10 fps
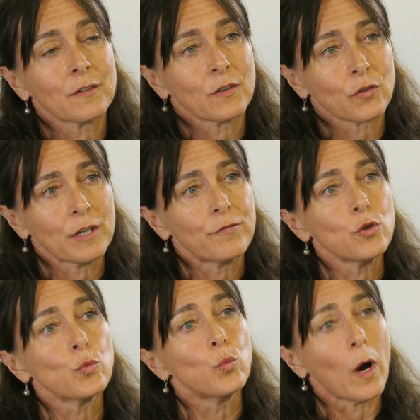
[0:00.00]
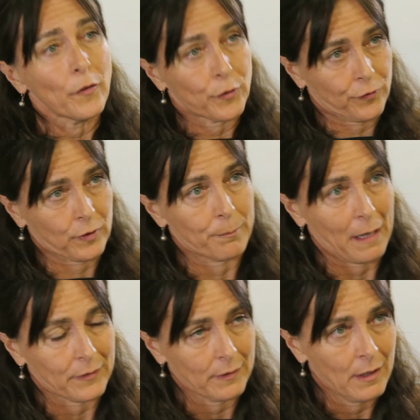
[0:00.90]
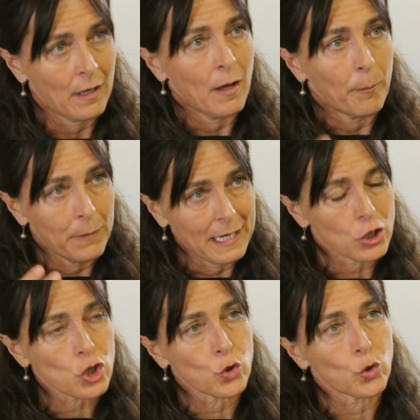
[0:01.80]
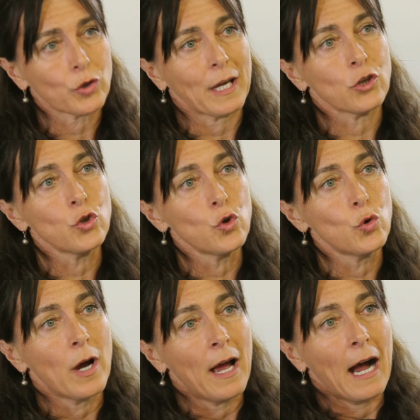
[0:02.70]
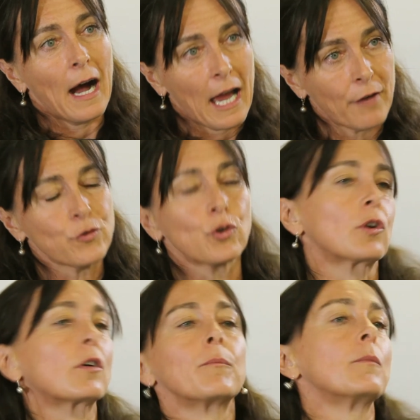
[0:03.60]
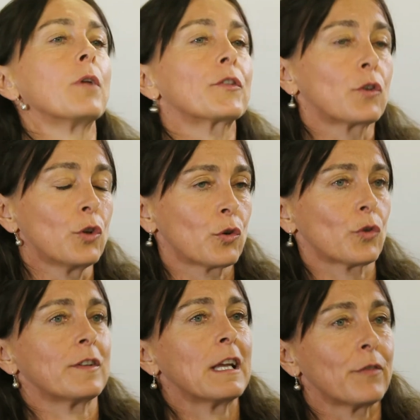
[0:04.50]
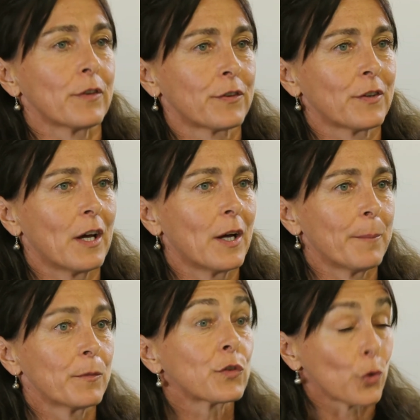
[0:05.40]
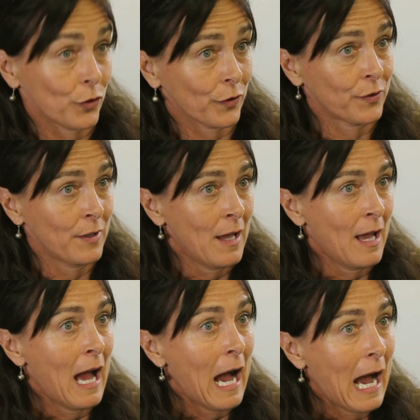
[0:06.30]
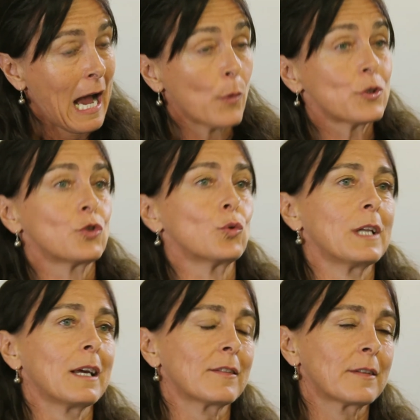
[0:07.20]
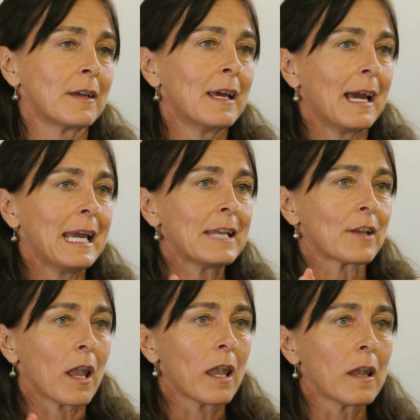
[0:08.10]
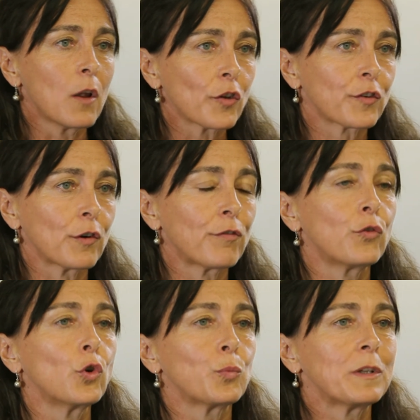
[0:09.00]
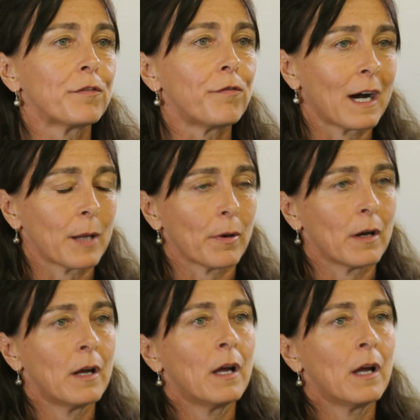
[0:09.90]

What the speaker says: So if you want to feel better, make sure that you have your blood glucose levels sorted. How do you do that? Eat lots of food with fiber.